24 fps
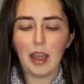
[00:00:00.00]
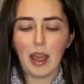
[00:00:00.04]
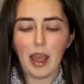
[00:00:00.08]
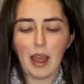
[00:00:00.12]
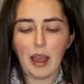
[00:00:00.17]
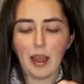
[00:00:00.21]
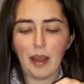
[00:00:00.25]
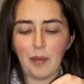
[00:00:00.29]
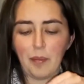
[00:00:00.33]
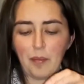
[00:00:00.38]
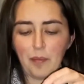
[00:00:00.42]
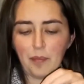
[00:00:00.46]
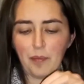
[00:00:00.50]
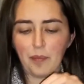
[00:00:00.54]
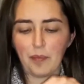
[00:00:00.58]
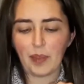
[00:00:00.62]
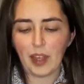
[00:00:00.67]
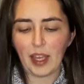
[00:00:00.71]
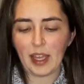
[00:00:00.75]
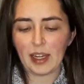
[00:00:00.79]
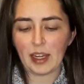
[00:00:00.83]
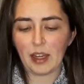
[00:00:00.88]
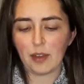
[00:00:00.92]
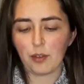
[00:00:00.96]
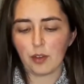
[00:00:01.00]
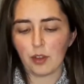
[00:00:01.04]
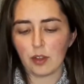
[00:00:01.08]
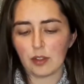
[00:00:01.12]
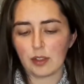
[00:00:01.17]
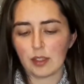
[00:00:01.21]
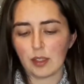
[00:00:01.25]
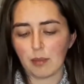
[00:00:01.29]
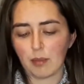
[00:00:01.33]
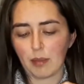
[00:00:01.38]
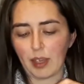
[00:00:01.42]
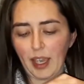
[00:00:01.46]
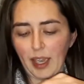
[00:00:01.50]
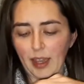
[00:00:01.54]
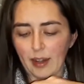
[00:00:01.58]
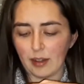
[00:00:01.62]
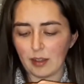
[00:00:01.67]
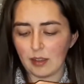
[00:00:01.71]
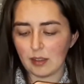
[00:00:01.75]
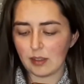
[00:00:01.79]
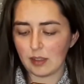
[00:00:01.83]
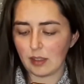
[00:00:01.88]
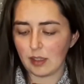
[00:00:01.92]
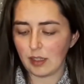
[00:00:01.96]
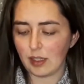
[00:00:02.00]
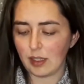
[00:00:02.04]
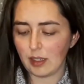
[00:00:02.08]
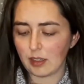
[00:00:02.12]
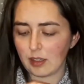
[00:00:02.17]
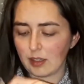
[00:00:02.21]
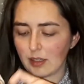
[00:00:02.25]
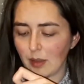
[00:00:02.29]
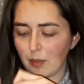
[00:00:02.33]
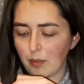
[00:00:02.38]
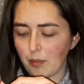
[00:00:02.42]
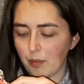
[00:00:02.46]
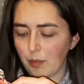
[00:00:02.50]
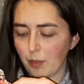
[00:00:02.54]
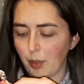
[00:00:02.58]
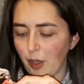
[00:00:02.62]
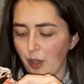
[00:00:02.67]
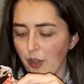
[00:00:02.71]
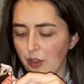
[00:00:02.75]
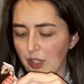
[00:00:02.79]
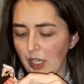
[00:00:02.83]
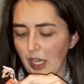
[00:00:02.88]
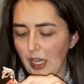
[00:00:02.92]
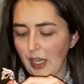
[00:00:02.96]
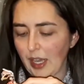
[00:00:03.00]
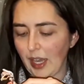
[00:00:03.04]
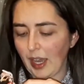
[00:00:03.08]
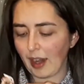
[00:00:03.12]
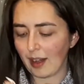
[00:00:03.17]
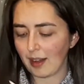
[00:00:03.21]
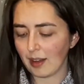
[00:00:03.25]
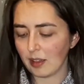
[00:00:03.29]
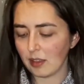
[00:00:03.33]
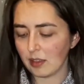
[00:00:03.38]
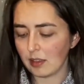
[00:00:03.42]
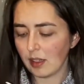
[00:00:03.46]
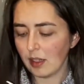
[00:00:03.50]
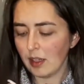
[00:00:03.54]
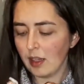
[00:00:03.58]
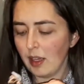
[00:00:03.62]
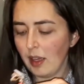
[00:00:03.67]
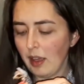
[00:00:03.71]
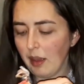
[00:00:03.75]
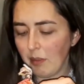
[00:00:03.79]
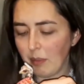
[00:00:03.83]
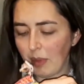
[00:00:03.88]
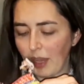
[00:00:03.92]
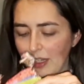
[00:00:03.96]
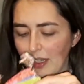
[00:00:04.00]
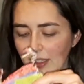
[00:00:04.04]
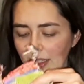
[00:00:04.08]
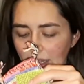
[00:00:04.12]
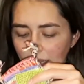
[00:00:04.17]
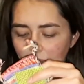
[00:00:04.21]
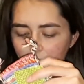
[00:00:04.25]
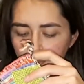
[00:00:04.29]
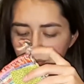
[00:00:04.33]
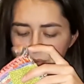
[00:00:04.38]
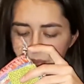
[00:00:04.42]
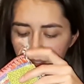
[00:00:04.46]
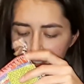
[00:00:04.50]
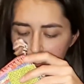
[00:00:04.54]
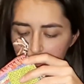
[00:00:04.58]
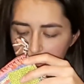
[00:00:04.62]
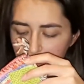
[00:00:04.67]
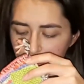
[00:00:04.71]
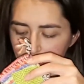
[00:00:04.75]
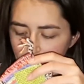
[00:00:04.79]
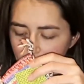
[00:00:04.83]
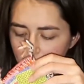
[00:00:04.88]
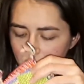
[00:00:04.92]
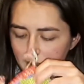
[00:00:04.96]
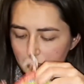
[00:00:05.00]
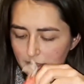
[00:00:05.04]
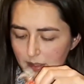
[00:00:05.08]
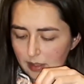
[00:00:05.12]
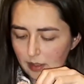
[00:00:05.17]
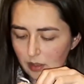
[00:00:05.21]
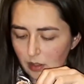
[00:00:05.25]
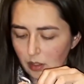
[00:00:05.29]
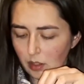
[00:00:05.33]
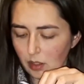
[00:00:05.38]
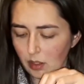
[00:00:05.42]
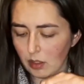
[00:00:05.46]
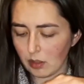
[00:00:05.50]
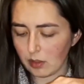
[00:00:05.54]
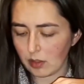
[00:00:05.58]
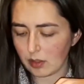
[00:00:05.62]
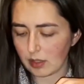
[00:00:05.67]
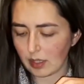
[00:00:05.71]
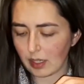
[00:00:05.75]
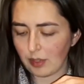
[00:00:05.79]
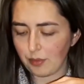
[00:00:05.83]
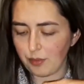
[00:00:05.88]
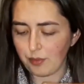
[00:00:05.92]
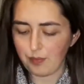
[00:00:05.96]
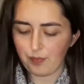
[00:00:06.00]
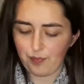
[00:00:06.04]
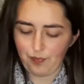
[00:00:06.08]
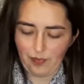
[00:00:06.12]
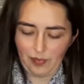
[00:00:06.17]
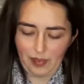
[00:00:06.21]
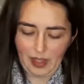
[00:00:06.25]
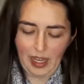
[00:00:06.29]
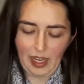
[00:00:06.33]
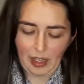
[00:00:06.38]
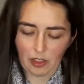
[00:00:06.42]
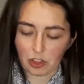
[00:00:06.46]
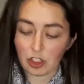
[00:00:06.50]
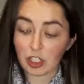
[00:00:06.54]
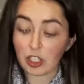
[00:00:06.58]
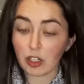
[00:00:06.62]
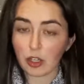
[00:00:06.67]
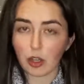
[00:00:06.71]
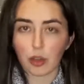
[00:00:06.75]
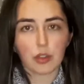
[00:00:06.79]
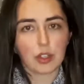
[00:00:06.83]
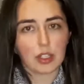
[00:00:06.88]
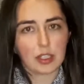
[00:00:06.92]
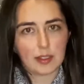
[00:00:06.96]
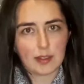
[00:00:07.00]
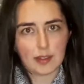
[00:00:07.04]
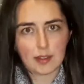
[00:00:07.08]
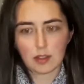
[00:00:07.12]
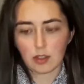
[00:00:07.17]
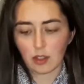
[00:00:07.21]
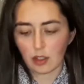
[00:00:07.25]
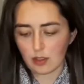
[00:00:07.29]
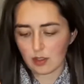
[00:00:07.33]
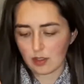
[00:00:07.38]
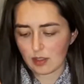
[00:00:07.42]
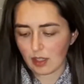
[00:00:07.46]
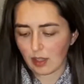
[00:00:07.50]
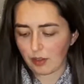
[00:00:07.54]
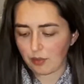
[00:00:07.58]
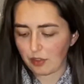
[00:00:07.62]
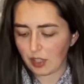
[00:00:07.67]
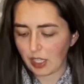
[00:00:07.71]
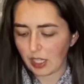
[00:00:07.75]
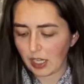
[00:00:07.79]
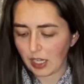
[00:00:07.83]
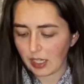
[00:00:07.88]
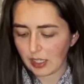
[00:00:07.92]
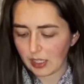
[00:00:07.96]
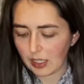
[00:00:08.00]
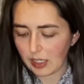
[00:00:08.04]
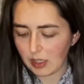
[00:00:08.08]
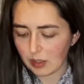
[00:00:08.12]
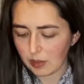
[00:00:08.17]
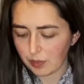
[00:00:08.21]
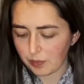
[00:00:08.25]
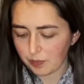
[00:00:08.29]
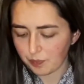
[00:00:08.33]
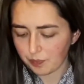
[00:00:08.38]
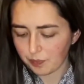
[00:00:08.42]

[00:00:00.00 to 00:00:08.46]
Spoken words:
And I've got some candles in here, some birthday candles. But yeah, this is all stuff. Actually, no, this is not stuff that I need.